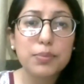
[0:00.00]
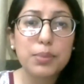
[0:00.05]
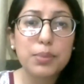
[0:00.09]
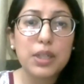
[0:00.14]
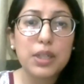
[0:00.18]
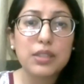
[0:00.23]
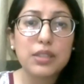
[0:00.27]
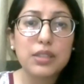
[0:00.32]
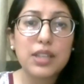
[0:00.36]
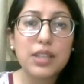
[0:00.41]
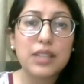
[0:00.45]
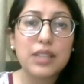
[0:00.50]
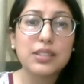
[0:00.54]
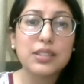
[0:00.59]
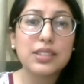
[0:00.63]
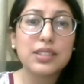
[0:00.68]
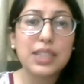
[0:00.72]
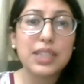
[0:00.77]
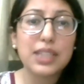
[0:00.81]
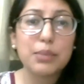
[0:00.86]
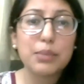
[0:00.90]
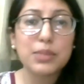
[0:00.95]
but at the
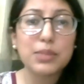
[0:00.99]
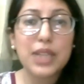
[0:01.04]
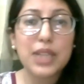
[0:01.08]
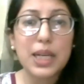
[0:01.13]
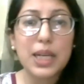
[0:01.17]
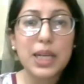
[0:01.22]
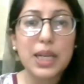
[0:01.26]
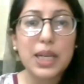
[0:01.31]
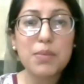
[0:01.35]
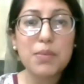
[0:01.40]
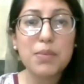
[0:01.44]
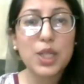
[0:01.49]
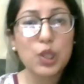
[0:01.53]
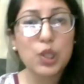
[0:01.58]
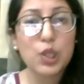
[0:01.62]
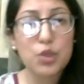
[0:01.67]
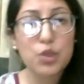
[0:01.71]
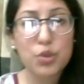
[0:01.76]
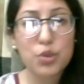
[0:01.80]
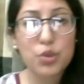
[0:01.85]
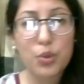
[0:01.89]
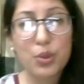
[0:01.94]
same time making
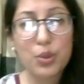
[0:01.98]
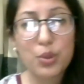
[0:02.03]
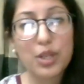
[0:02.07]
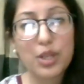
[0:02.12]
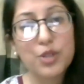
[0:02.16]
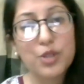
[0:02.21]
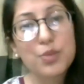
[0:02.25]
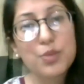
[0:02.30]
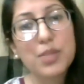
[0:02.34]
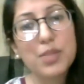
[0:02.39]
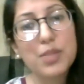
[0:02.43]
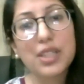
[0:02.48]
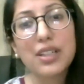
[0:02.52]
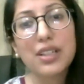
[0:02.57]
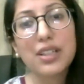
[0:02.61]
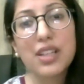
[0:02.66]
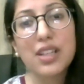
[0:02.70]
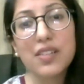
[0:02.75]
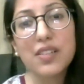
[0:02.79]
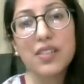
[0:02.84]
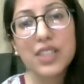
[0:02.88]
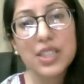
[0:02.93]
sure that you're making
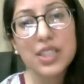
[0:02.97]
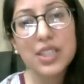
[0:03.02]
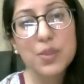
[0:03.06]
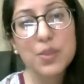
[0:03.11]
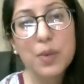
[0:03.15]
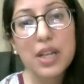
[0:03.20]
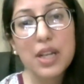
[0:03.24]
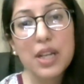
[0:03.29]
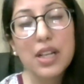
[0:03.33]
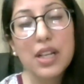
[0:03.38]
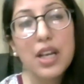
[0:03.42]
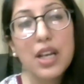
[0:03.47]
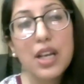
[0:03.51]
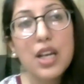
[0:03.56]
a living as well.